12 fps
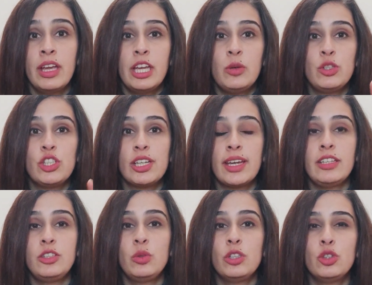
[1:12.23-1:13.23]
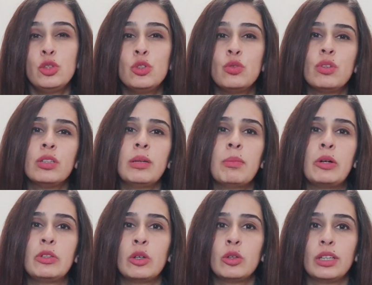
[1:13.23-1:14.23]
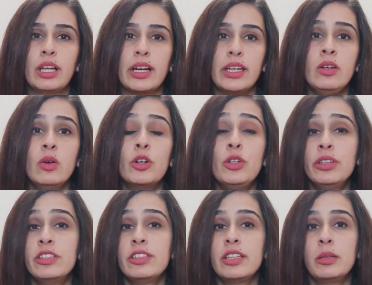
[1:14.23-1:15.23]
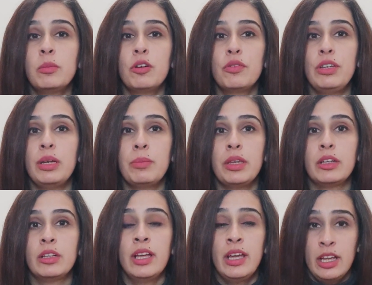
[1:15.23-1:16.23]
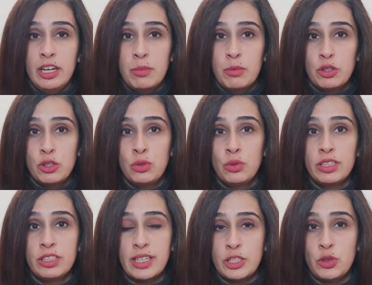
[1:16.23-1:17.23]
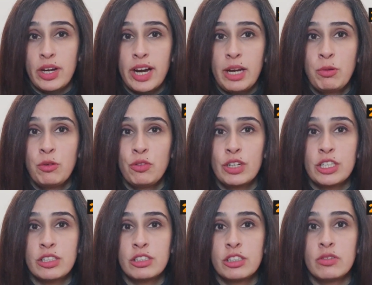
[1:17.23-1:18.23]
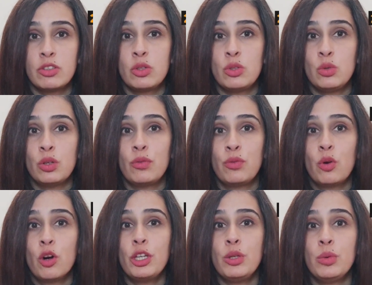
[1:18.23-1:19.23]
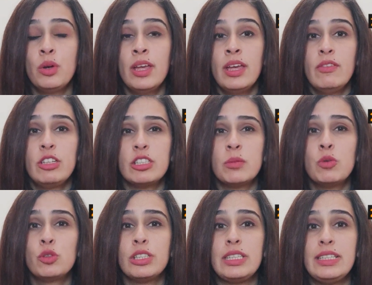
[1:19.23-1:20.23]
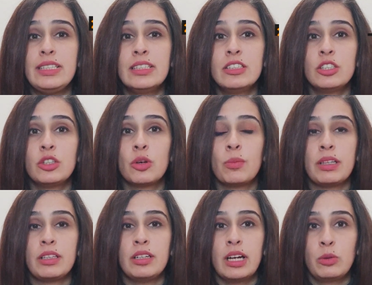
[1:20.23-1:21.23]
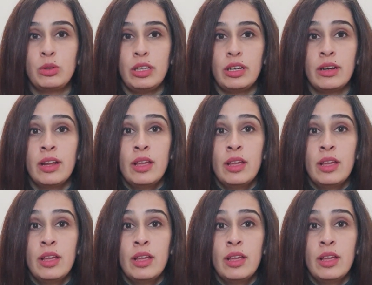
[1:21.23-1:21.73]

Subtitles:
in which case you can choose to fill them out online or you can send them off via mail. Number 2 is that you hire a professional service to do it for you, which is the most easy and secure method out there.